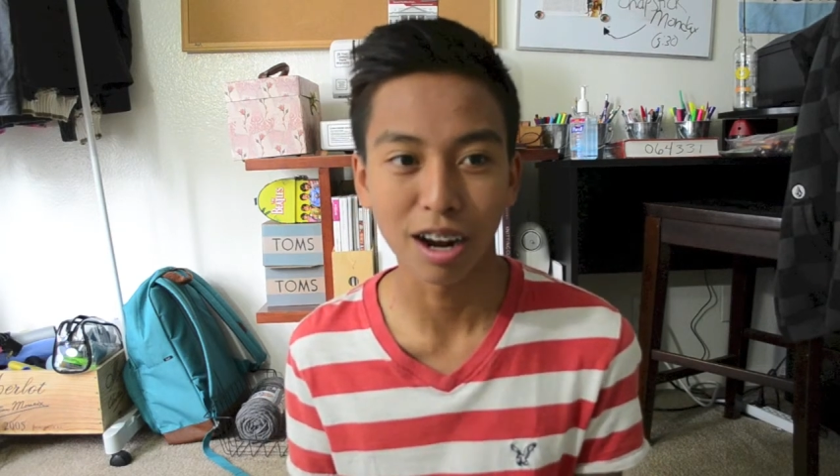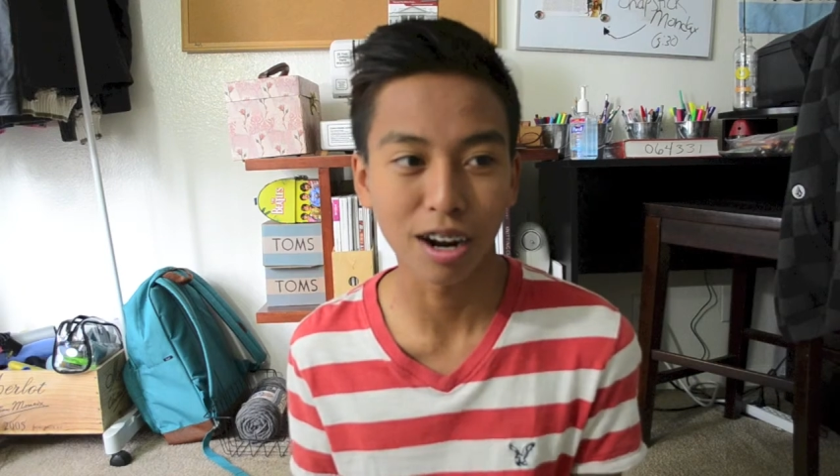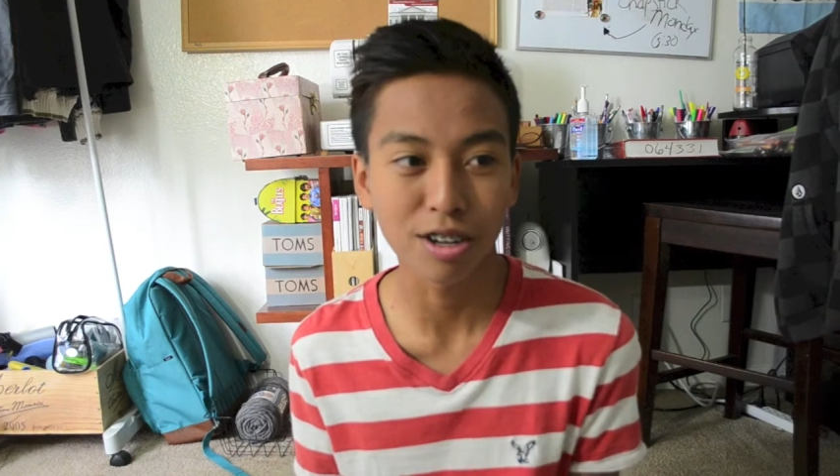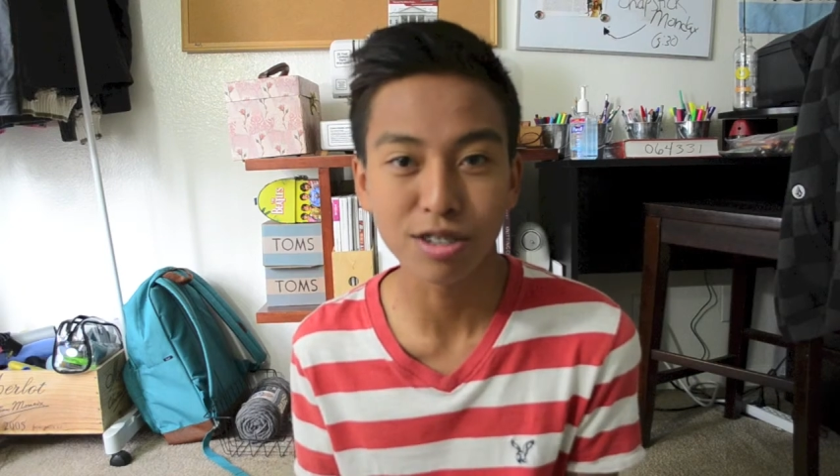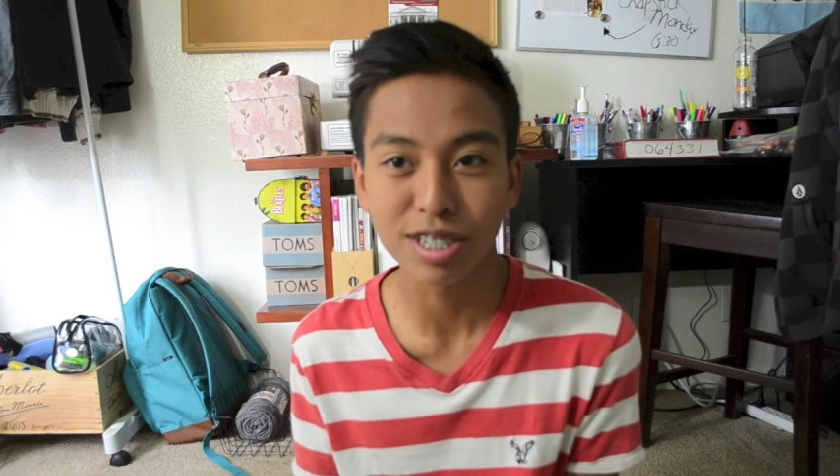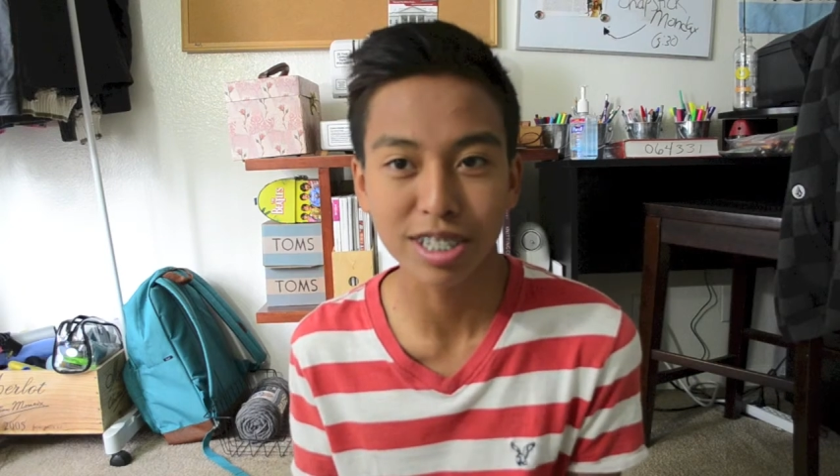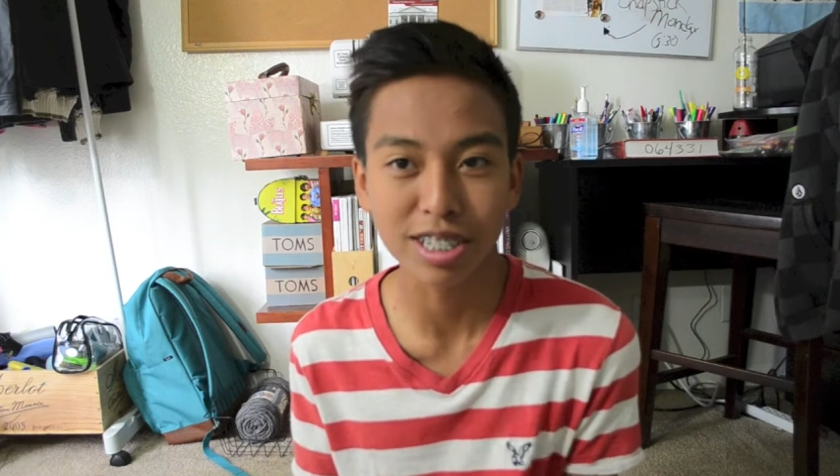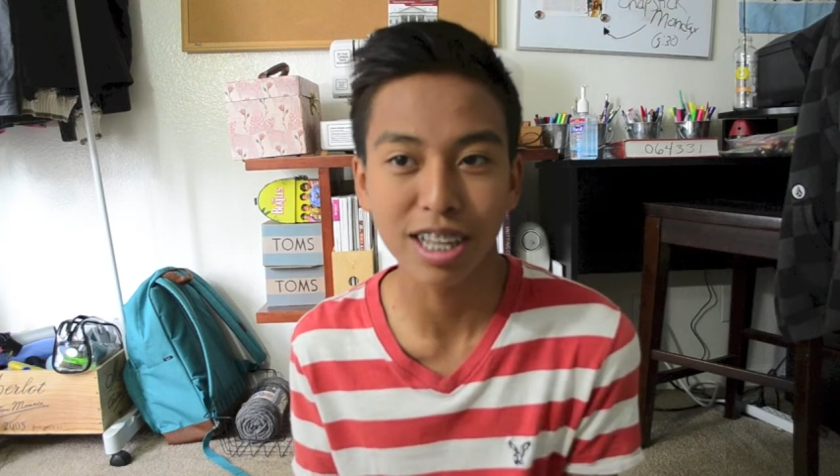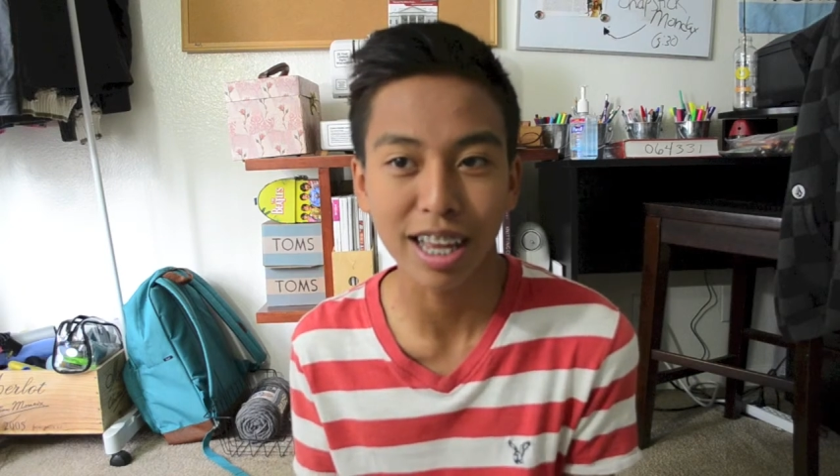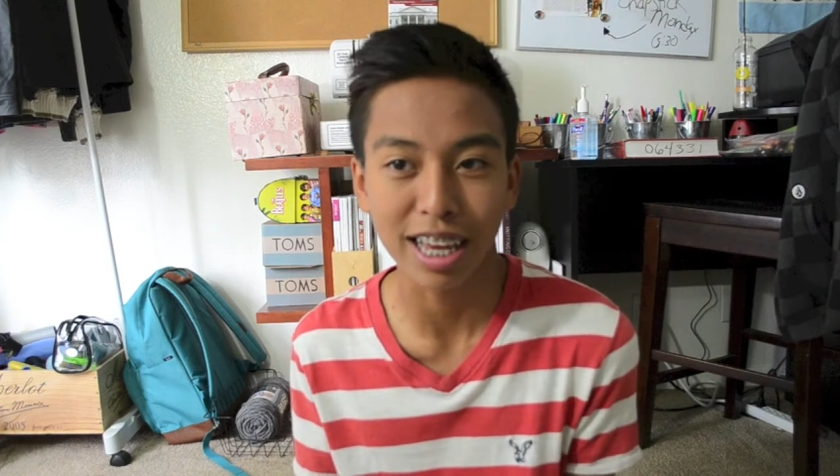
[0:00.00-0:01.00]
Are you just
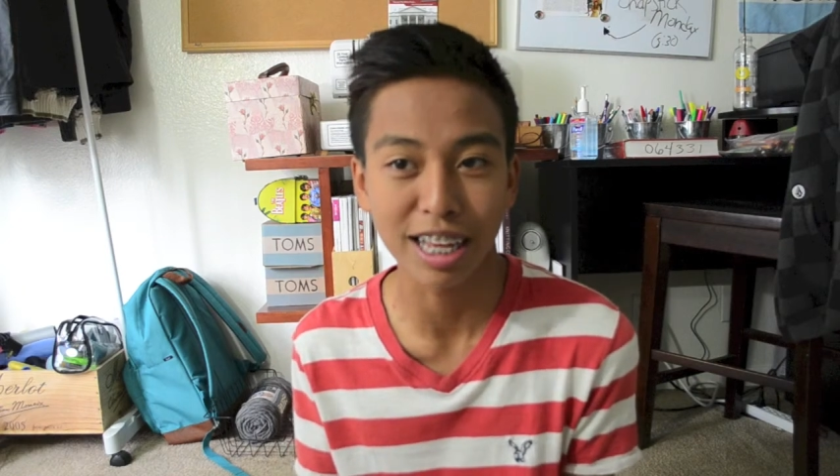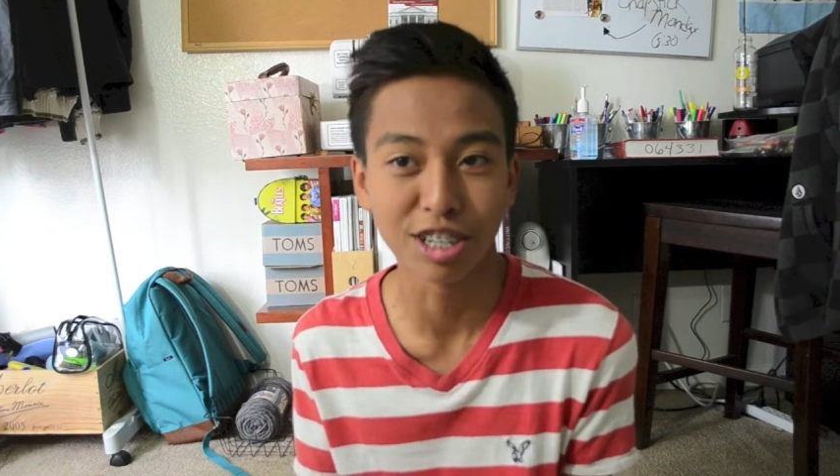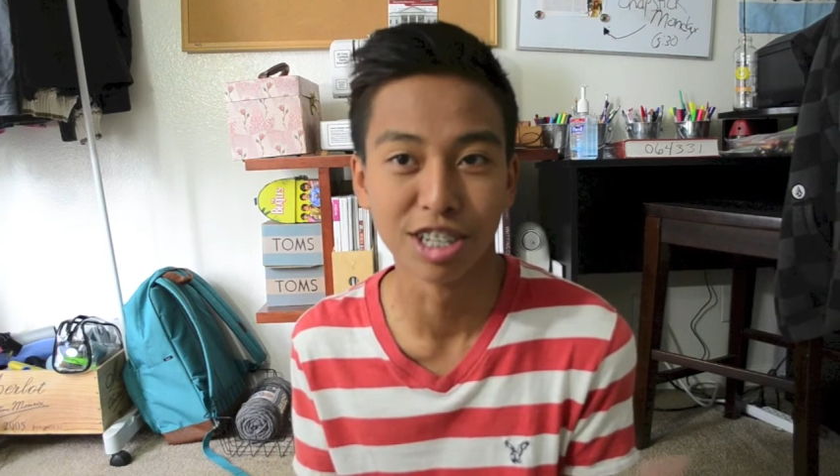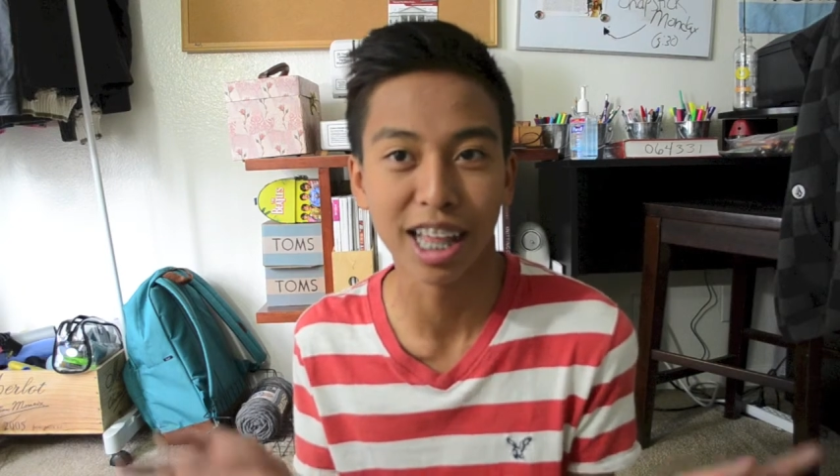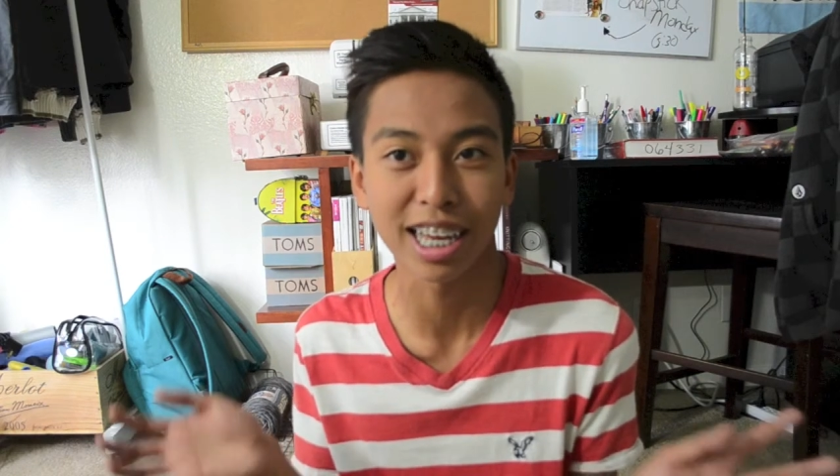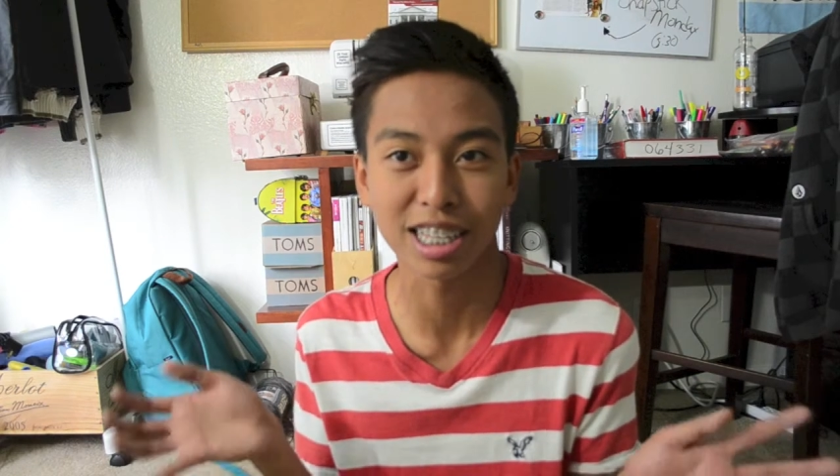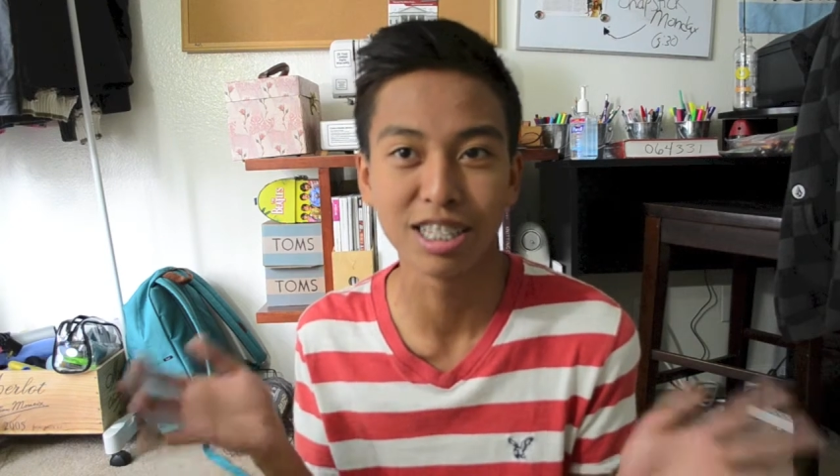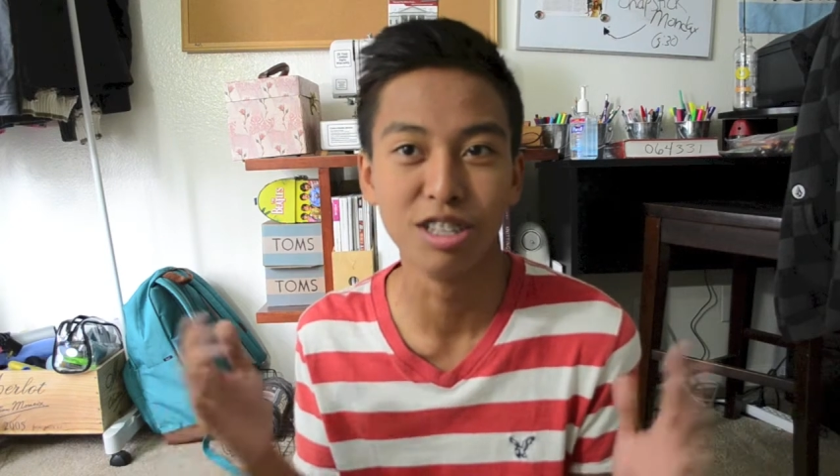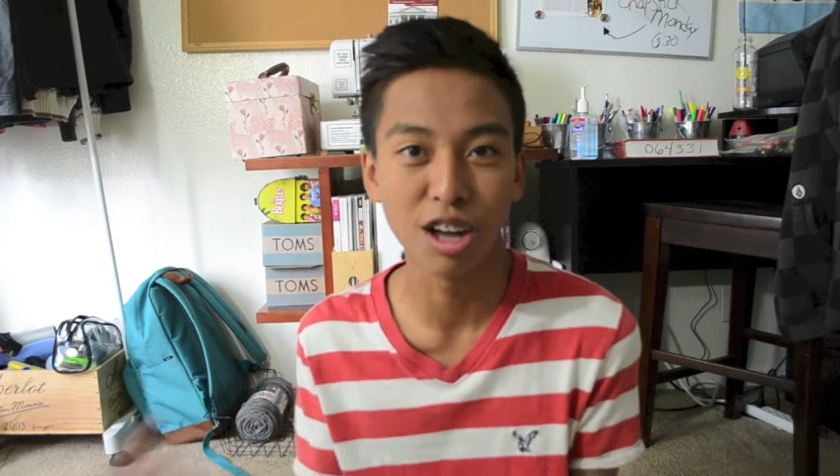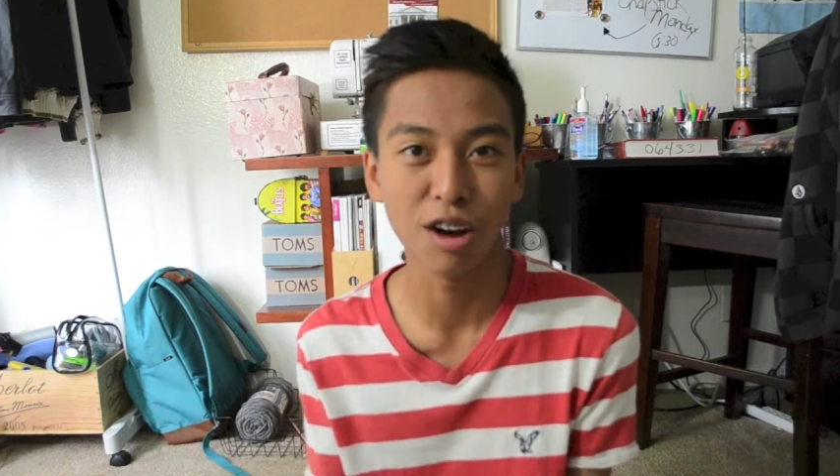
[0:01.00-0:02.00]
gonna like, and you
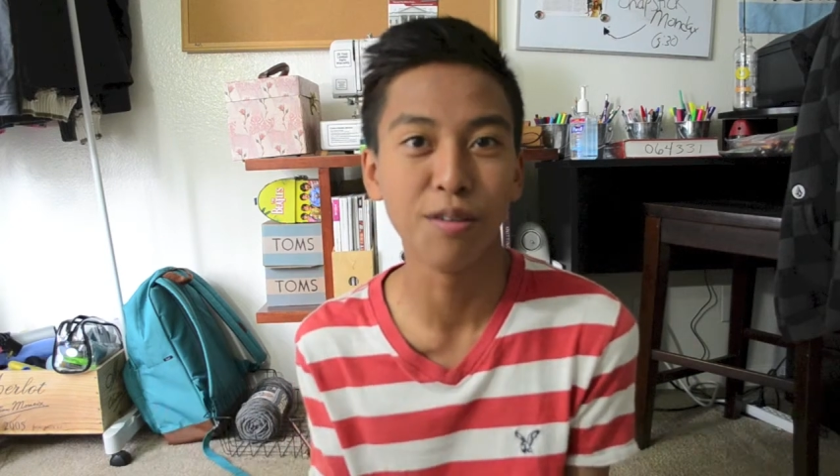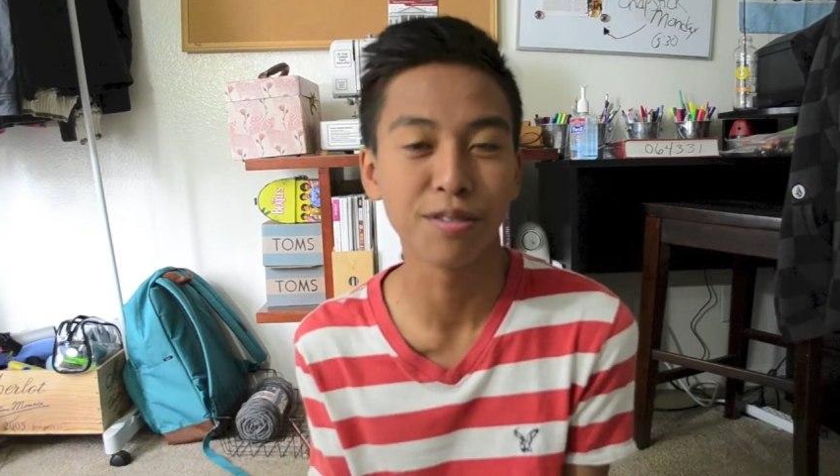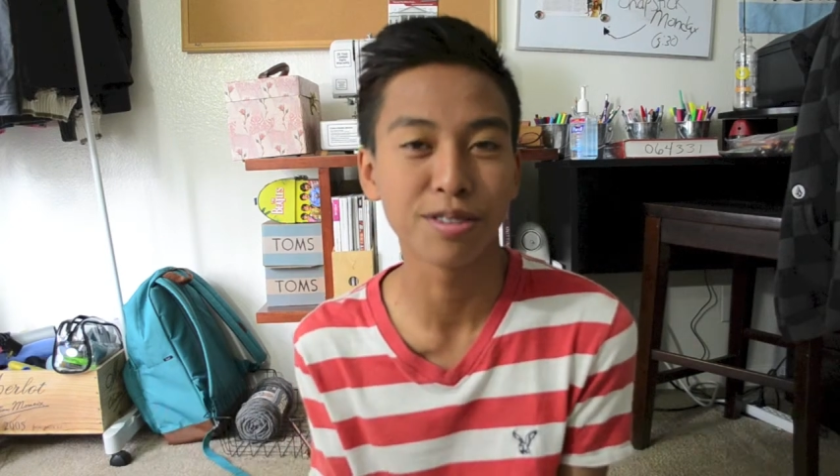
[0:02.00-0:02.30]
like, no,